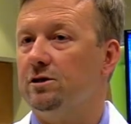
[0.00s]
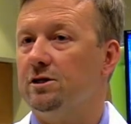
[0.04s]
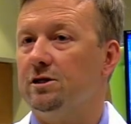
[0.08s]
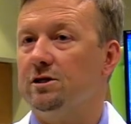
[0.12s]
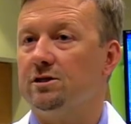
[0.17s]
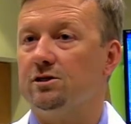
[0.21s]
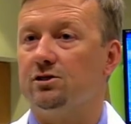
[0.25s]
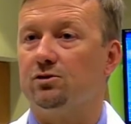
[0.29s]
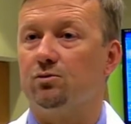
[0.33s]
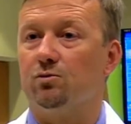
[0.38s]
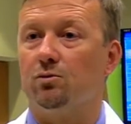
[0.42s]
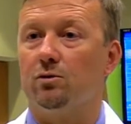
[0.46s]

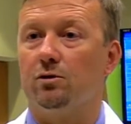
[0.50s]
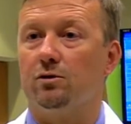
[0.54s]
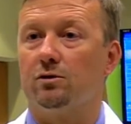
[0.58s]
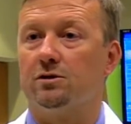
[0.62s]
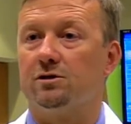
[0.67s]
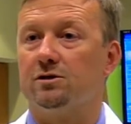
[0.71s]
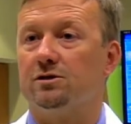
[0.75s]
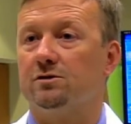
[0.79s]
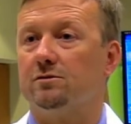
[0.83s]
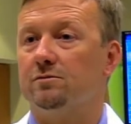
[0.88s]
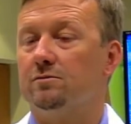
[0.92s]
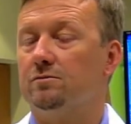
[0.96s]
has
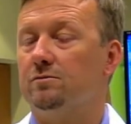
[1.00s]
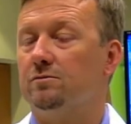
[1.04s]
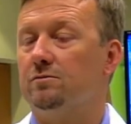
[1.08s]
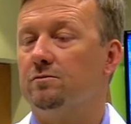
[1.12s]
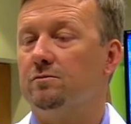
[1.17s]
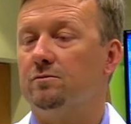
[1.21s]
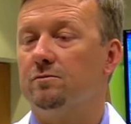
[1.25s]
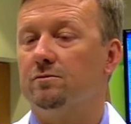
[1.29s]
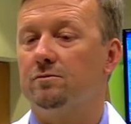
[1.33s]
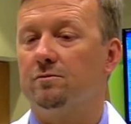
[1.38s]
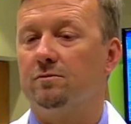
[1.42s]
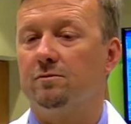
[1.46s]
worked
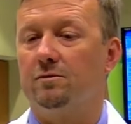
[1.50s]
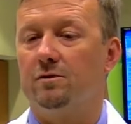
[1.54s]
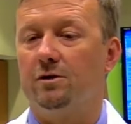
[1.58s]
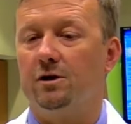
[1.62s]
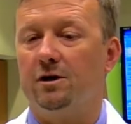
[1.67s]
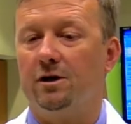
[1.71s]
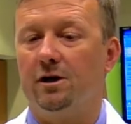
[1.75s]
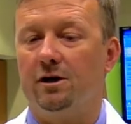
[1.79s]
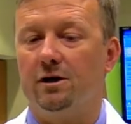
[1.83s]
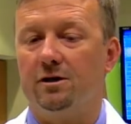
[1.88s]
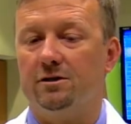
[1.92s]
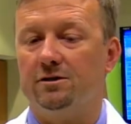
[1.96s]

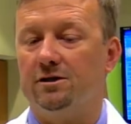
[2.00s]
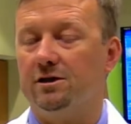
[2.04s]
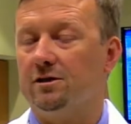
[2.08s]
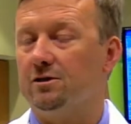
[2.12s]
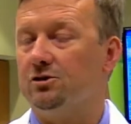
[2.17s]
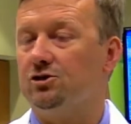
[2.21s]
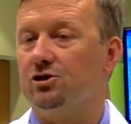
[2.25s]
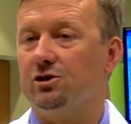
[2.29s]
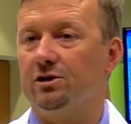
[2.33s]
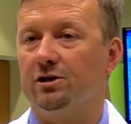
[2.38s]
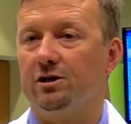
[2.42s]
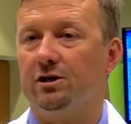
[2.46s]
uh,
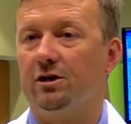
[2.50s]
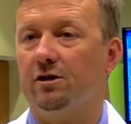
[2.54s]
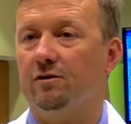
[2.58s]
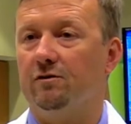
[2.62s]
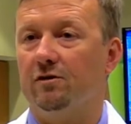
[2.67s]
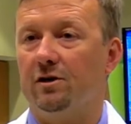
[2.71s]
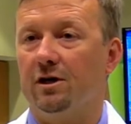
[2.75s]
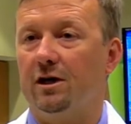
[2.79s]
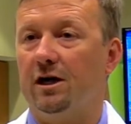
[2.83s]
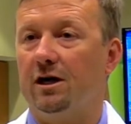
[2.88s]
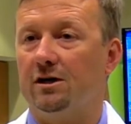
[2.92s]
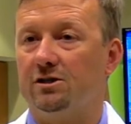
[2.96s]
diligently
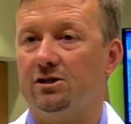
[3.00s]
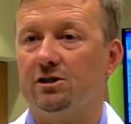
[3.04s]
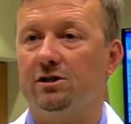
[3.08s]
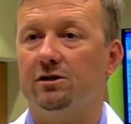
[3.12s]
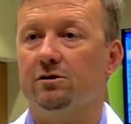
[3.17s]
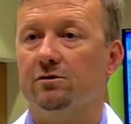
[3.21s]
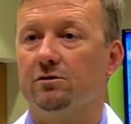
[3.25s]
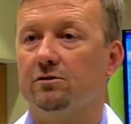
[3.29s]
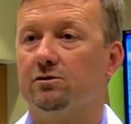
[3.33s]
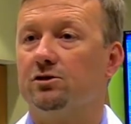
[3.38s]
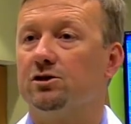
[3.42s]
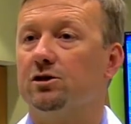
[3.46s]
over the last
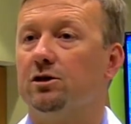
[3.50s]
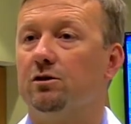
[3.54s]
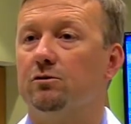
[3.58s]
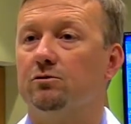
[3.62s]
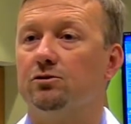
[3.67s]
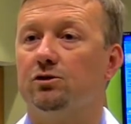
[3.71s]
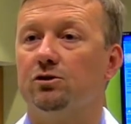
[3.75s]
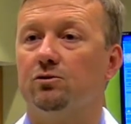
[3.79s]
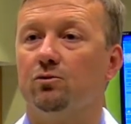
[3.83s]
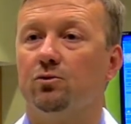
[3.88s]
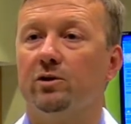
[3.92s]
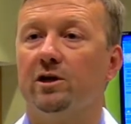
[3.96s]
year or so
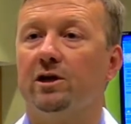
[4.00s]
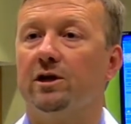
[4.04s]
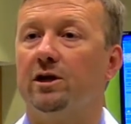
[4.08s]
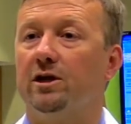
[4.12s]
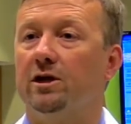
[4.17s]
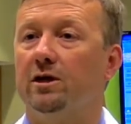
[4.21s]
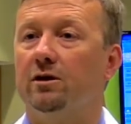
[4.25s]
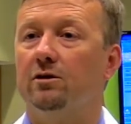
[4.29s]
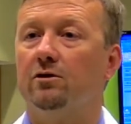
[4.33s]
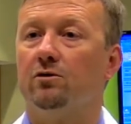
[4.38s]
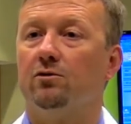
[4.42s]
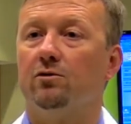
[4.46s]
to really
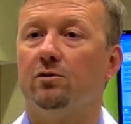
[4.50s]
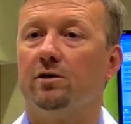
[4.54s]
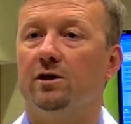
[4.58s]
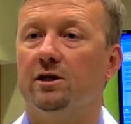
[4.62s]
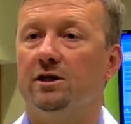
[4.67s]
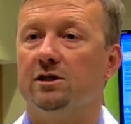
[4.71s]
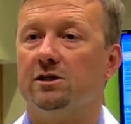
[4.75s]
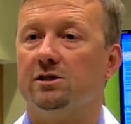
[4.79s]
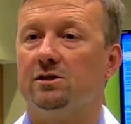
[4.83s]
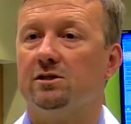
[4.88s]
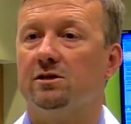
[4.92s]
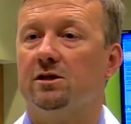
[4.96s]

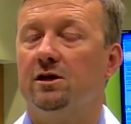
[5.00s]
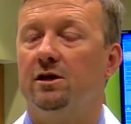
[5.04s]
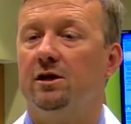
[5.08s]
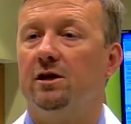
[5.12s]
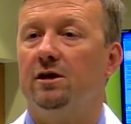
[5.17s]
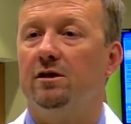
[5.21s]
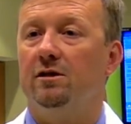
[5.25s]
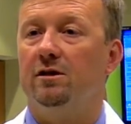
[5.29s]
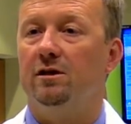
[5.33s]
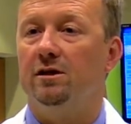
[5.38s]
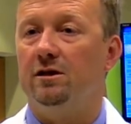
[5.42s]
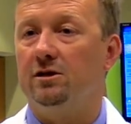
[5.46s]
increase
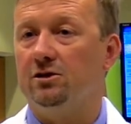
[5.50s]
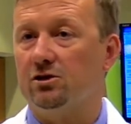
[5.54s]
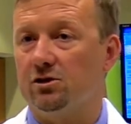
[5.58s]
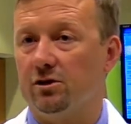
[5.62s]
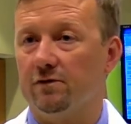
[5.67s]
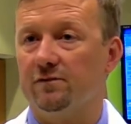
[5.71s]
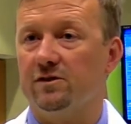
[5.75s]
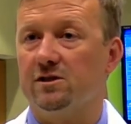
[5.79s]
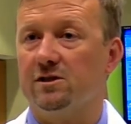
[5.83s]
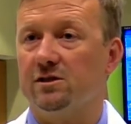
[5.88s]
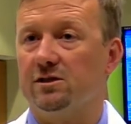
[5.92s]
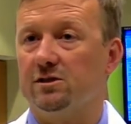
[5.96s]
the
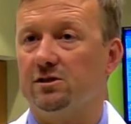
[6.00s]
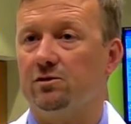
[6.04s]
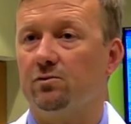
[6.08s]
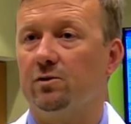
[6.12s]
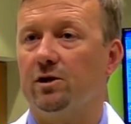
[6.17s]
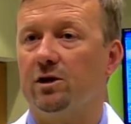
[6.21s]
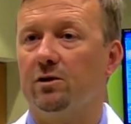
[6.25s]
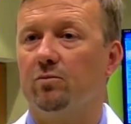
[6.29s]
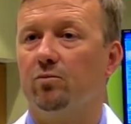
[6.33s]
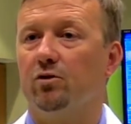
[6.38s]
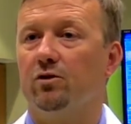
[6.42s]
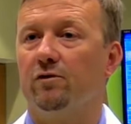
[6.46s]
services
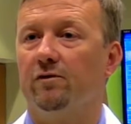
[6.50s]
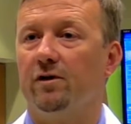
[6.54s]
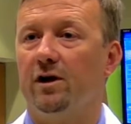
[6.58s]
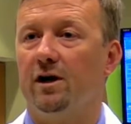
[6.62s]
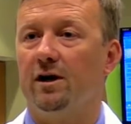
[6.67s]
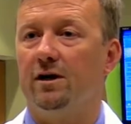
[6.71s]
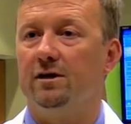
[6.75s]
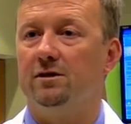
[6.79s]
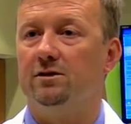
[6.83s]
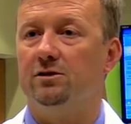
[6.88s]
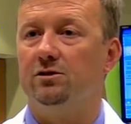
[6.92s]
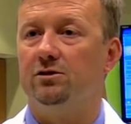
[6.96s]
we can
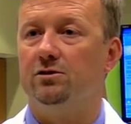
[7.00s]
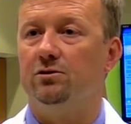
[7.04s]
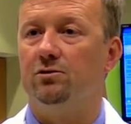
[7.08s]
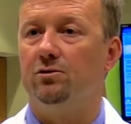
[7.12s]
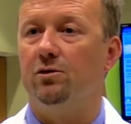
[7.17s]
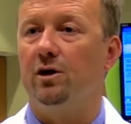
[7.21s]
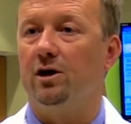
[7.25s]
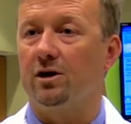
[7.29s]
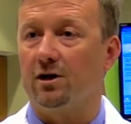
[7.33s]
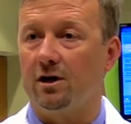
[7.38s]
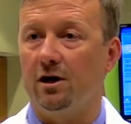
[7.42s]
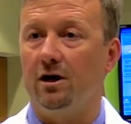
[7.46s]
provide to
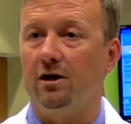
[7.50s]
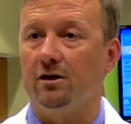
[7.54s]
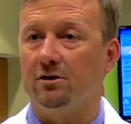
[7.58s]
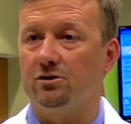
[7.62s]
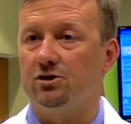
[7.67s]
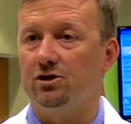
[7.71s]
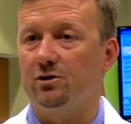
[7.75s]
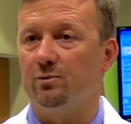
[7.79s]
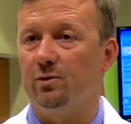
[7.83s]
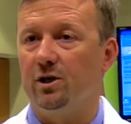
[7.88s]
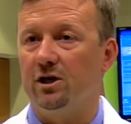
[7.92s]
oncology